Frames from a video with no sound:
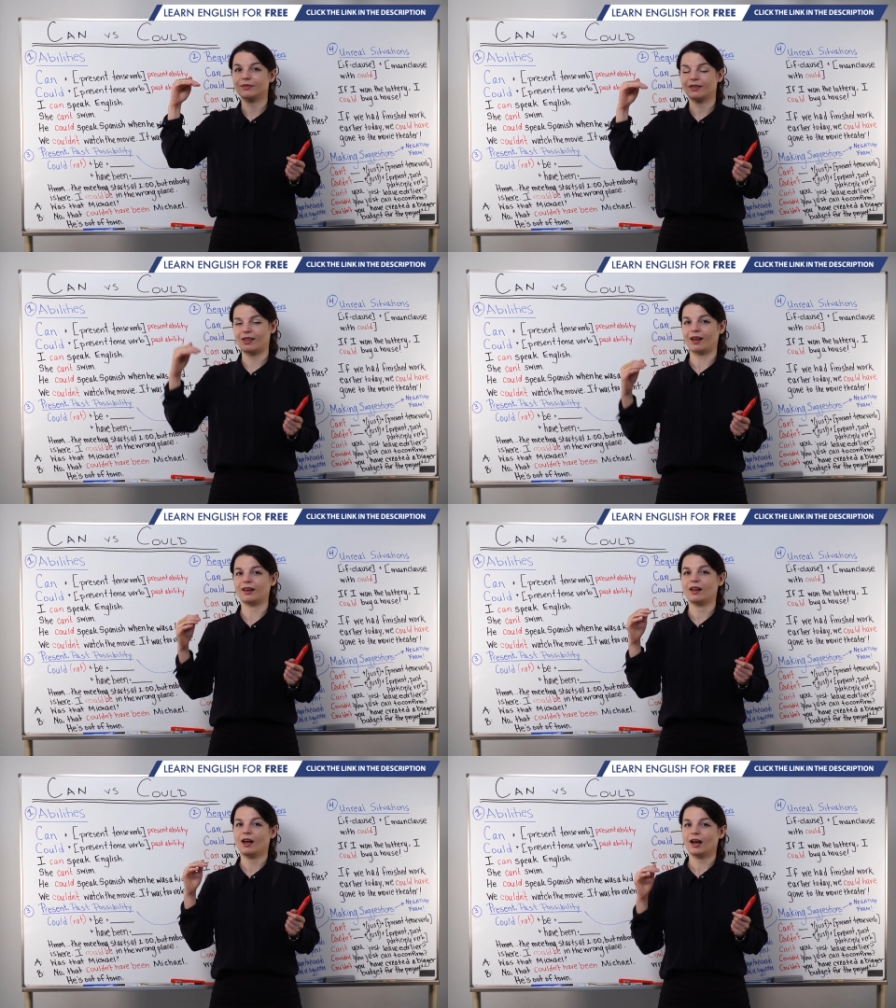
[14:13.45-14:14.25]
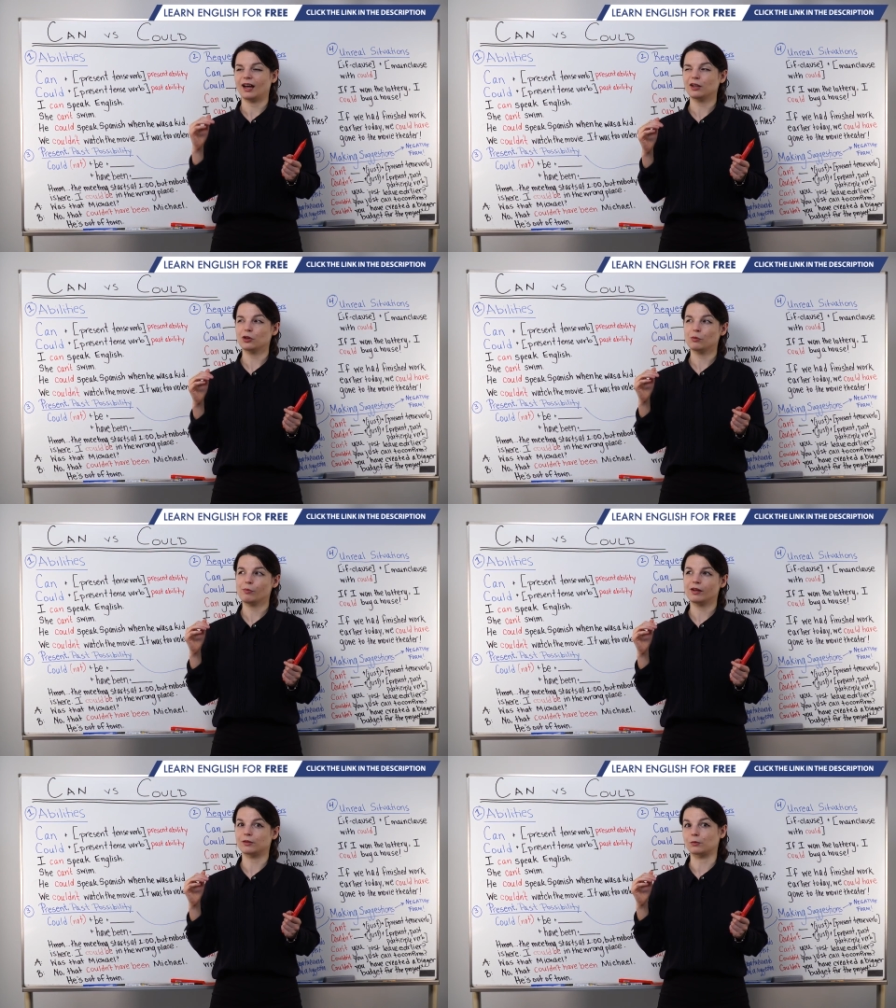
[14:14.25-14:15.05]
than I could
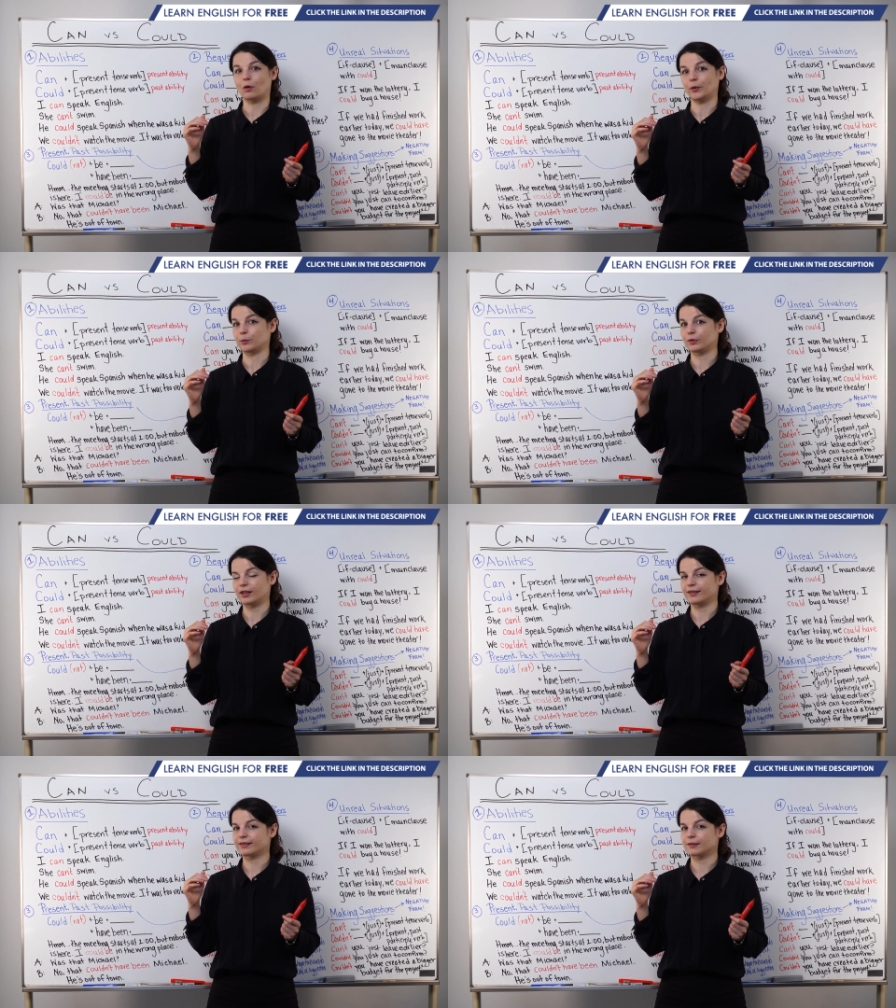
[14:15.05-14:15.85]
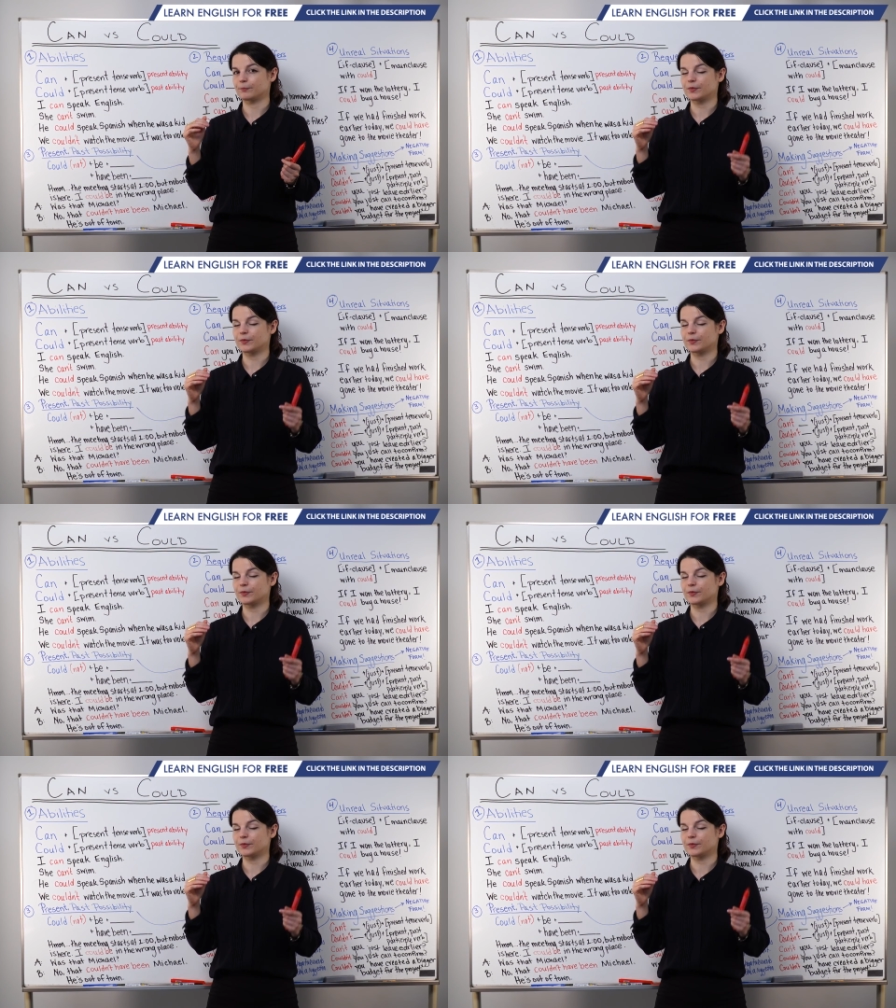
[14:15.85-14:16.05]
be in the wrong place.